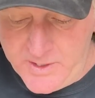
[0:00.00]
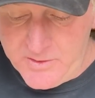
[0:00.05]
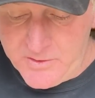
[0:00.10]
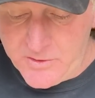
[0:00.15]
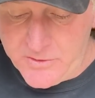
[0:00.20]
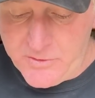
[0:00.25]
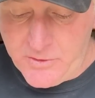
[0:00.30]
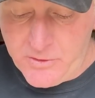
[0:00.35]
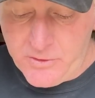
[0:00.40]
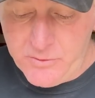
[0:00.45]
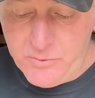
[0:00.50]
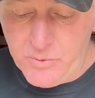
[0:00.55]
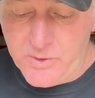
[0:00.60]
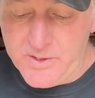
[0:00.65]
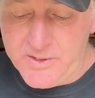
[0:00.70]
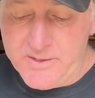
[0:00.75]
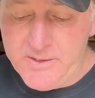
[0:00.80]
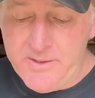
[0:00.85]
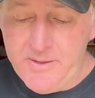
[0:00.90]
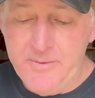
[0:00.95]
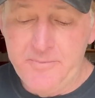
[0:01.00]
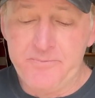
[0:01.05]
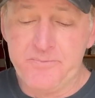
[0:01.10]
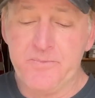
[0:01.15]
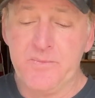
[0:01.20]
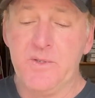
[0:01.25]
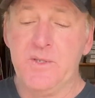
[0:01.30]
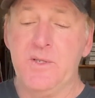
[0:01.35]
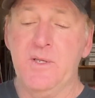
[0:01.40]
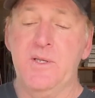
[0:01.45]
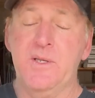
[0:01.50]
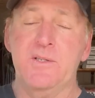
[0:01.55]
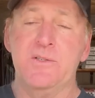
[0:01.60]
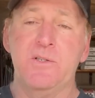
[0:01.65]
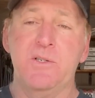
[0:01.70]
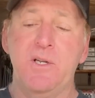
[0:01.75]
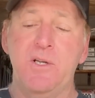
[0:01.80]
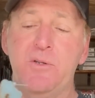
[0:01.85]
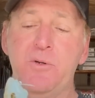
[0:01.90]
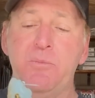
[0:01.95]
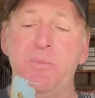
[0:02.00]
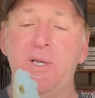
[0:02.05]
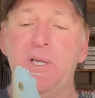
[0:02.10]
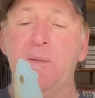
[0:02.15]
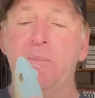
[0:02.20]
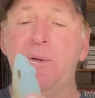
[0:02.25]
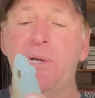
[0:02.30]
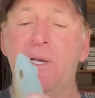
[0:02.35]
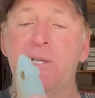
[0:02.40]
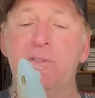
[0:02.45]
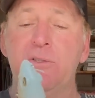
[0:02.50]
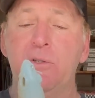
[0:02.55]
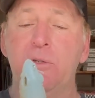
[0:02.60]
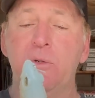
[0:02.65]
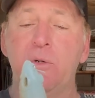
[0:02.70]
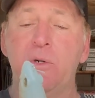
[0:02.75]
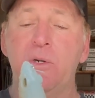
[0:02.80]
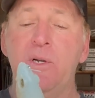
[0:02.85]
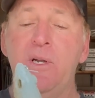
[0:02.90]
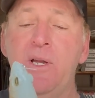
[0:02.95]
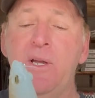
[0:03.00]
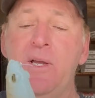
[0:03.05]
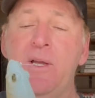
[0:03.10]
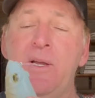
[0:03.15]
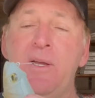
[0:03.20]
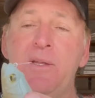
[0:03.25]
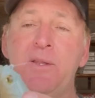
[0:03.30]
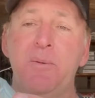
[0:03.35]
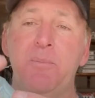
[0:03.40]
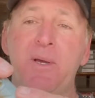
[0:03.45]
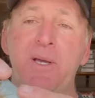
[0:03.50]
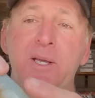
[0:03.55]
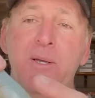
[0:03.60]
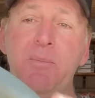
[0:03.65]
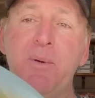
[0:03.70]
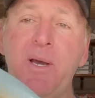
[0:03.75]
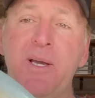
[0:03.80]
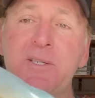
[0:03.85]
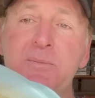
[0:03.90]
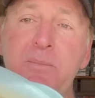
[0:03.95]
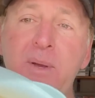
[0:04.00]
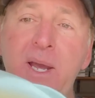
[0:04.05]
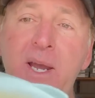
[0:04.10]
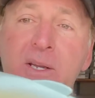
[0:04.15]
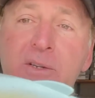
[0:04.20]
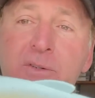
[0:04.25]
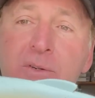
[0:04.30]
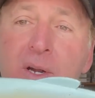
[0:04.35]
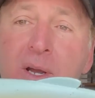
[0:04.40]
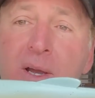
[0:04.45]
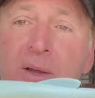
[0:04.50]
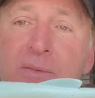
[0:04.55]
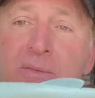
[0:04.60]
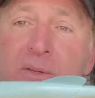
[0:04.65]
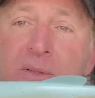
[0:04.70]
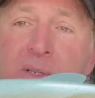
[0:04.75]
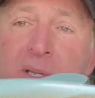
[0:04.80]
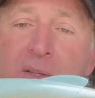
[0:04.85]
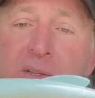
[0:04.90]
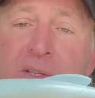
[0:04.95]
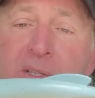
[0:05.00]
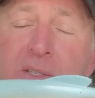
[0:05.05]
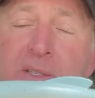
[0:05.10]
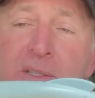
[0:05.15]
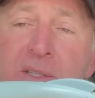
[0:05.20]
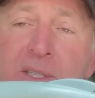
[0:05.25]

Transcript: the third one is another Megabass lure, the Megabass Magdraft. Now this is